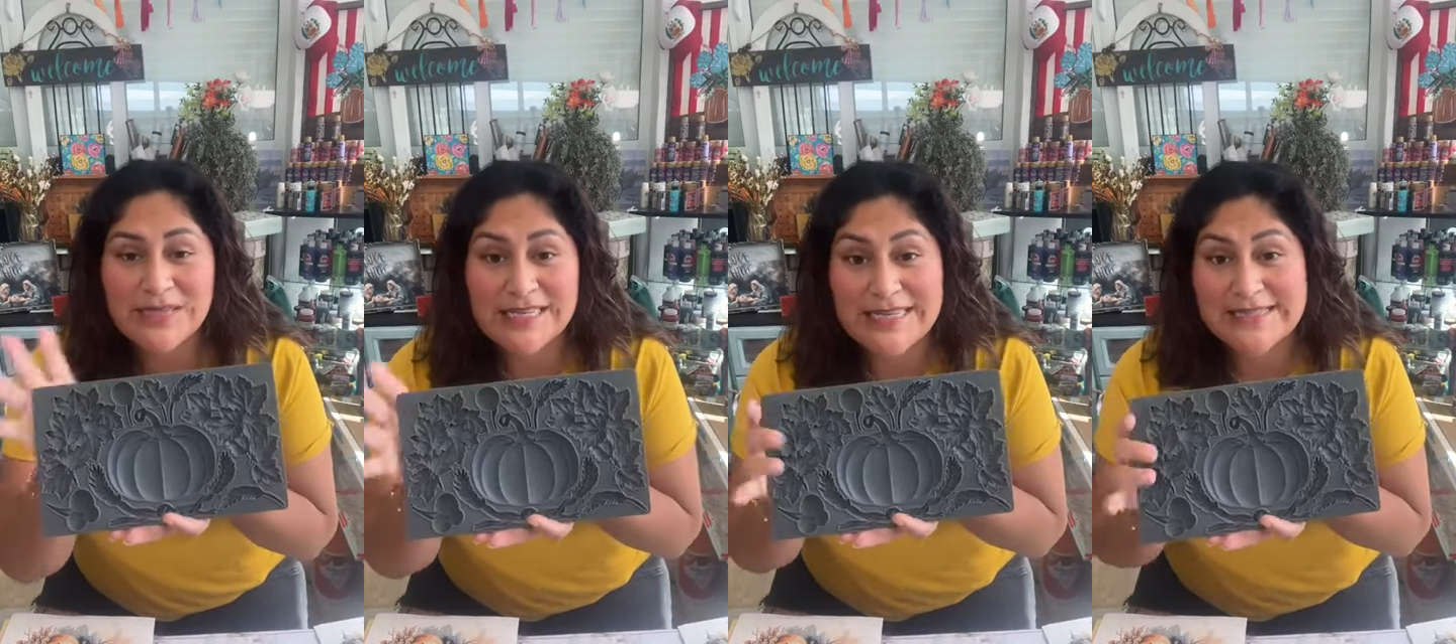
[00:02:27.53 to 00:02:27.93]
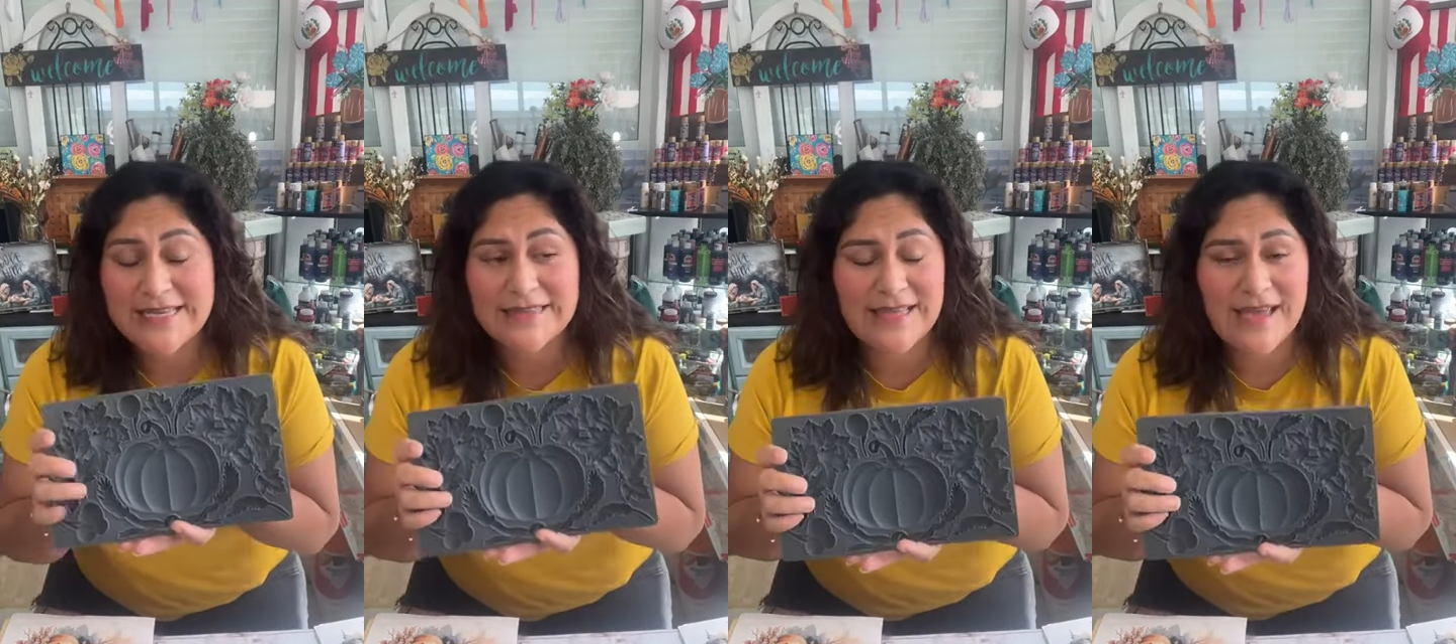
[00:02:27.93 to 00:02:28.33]

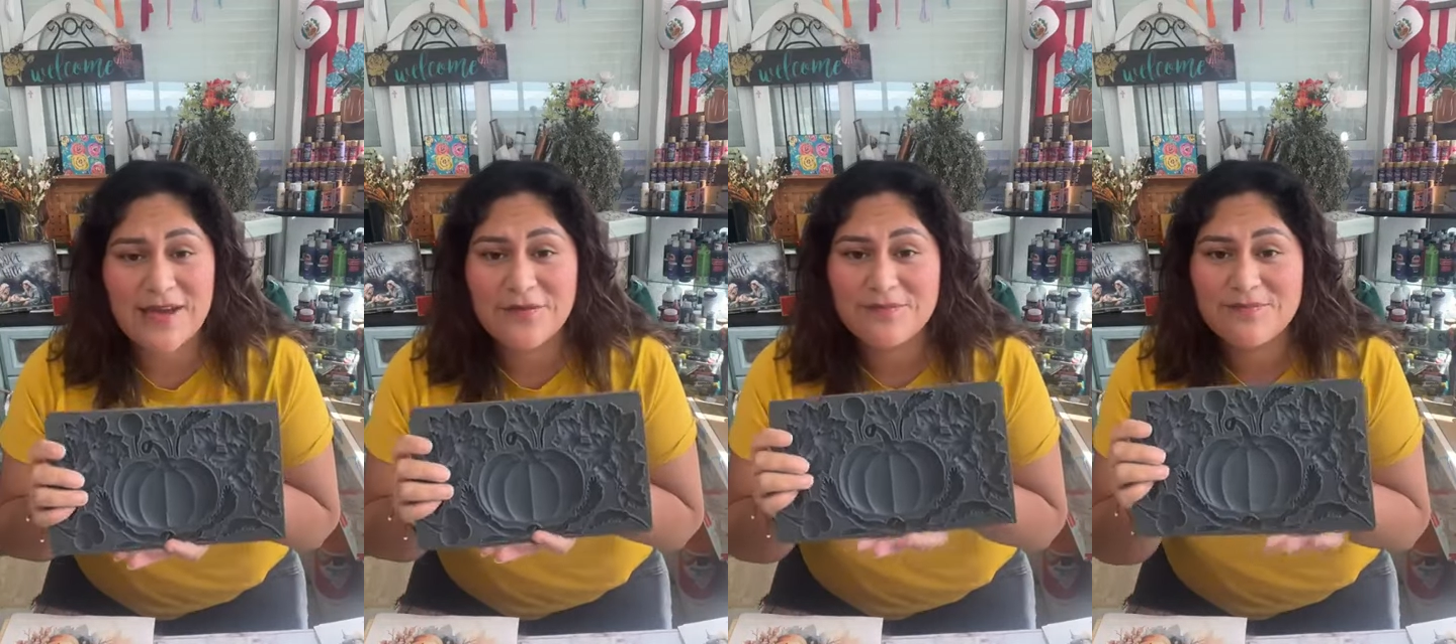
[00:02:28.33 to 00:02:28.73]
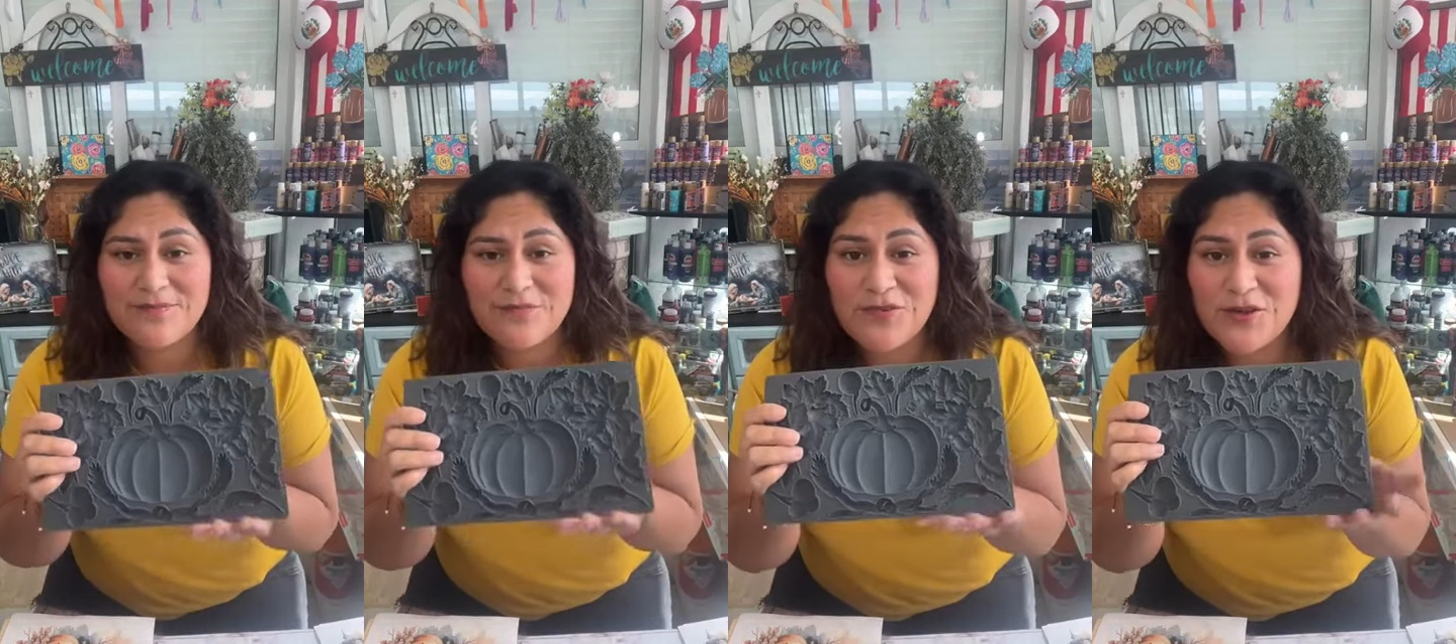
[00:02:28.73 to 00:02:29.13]
released it a
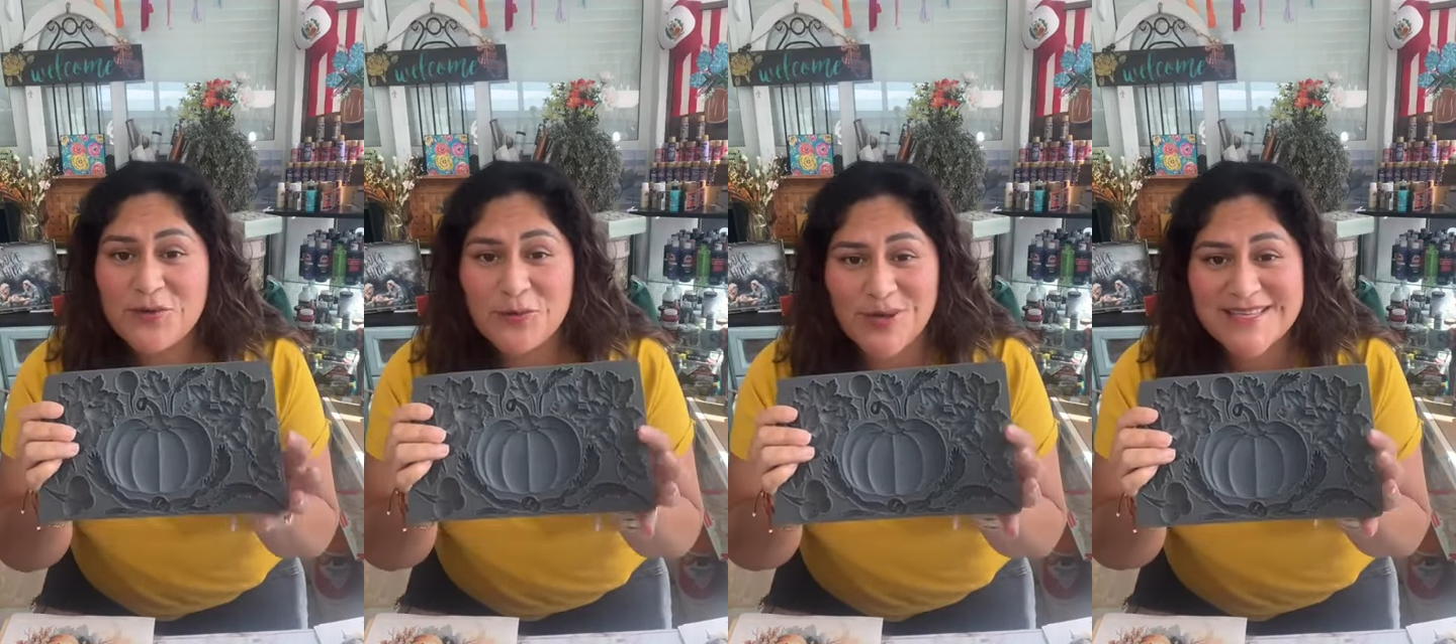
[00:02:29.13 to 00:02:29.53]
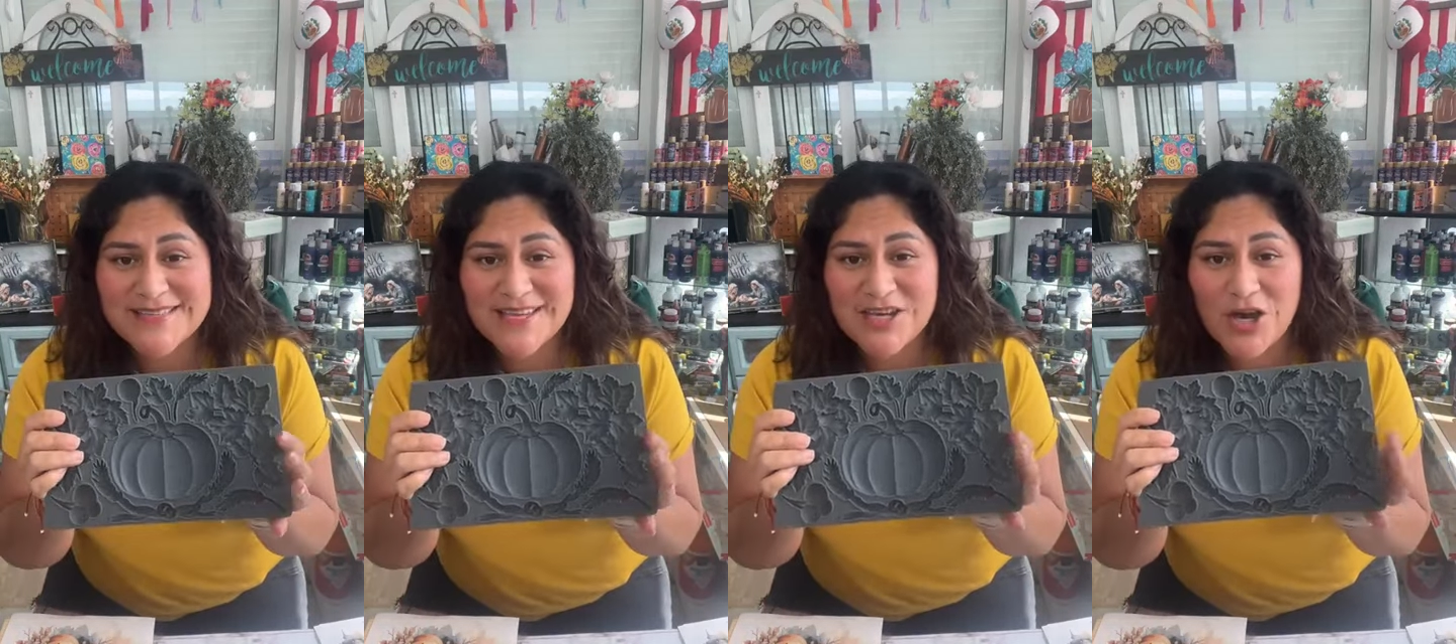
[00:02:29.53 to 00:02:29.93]
few
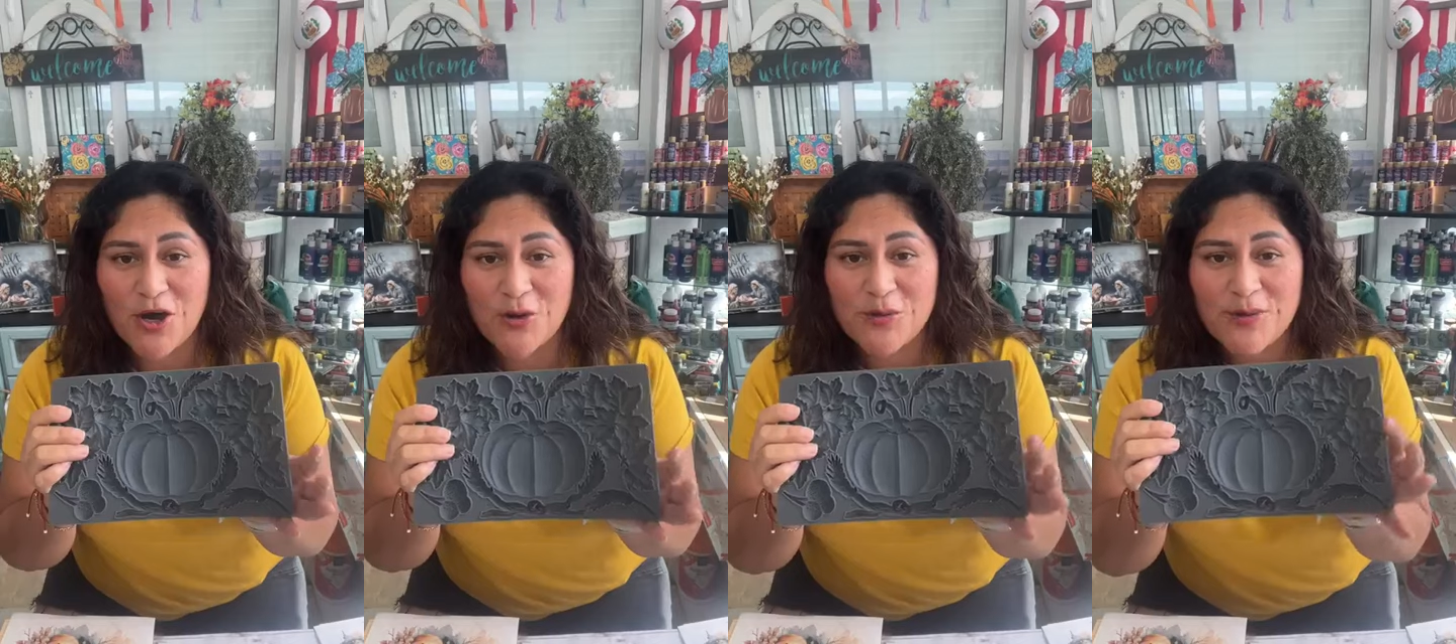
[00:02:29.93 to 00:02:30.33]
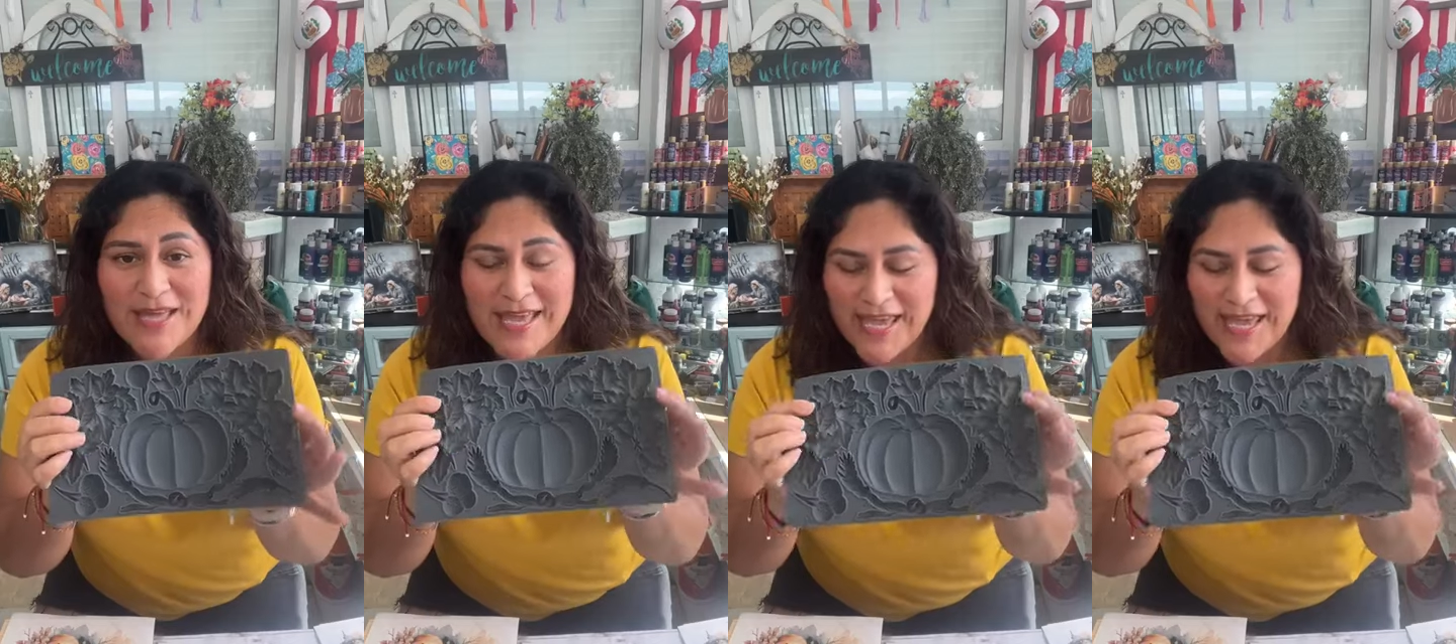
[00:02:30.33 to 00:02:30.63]
weeks ago.